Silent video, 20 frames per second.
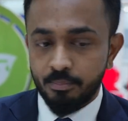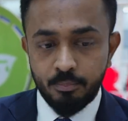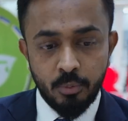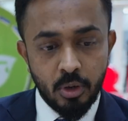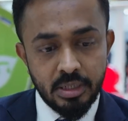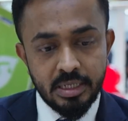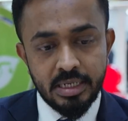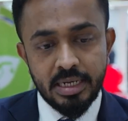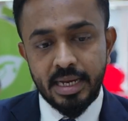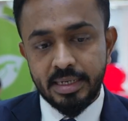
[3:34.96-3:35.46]

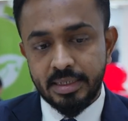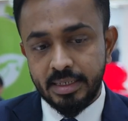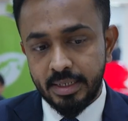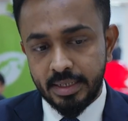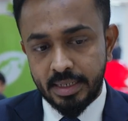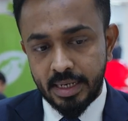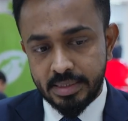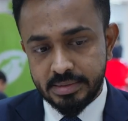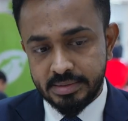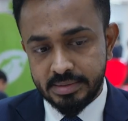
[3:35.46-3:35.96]

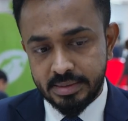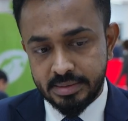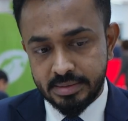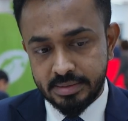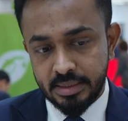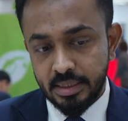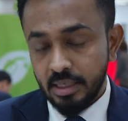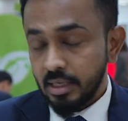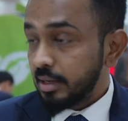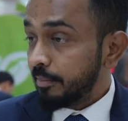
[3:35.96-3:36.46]
polylactic acids,
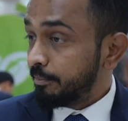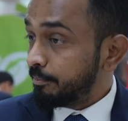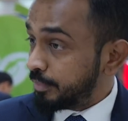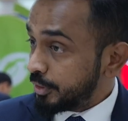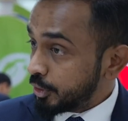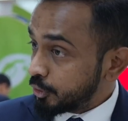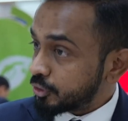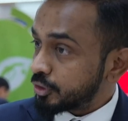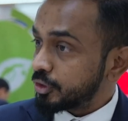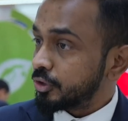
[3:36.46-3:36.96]

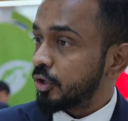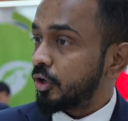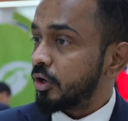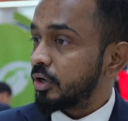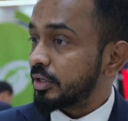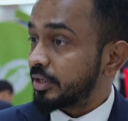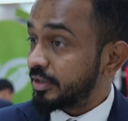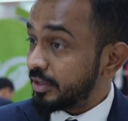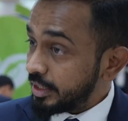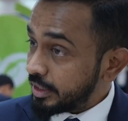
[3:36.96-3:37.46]

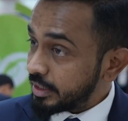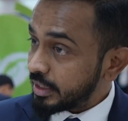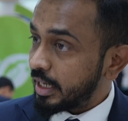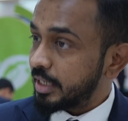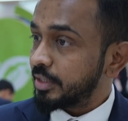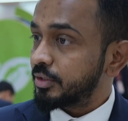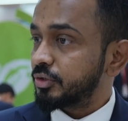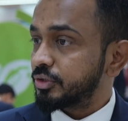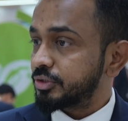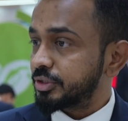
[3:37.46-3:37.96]
butanol, green
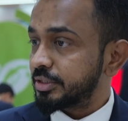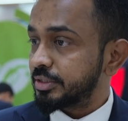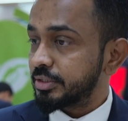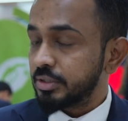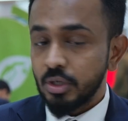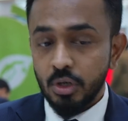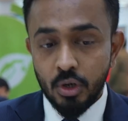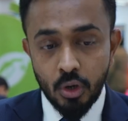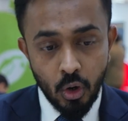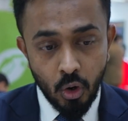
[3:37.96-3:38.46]
hydrogen,
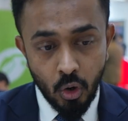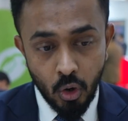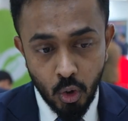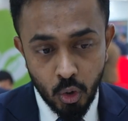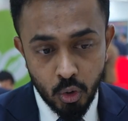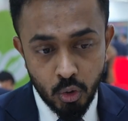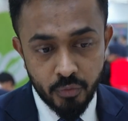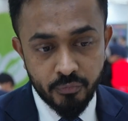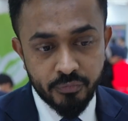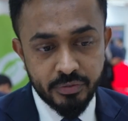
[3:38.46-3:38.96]

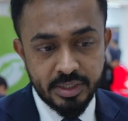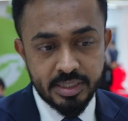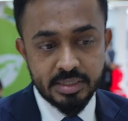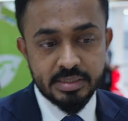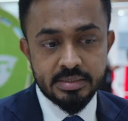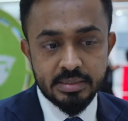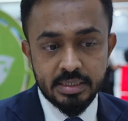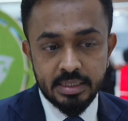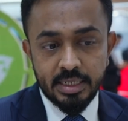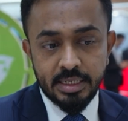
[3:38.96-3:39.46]
all of
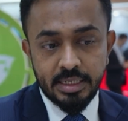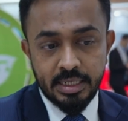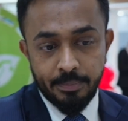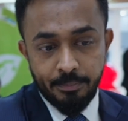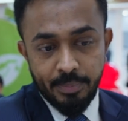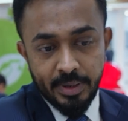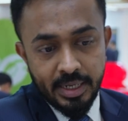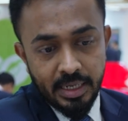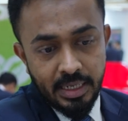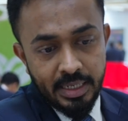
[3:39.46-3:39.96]
these
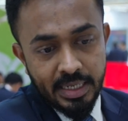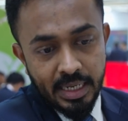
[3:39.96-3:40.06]
typically